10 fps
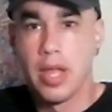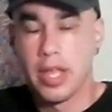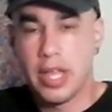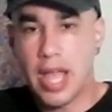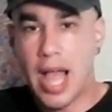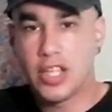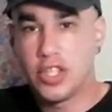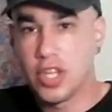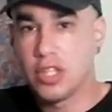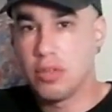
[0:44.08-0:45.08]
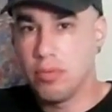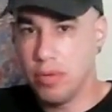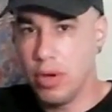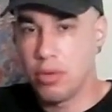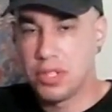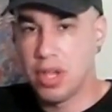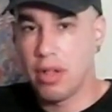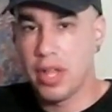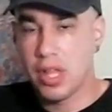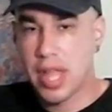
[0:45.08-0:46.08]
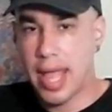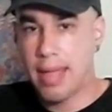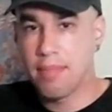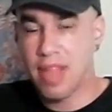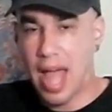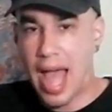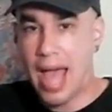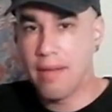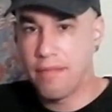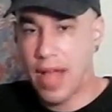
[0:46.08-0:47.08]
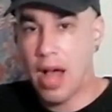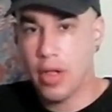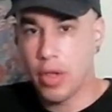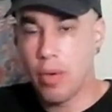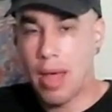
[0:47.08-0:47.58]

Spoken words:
he actually does, sell his games at value,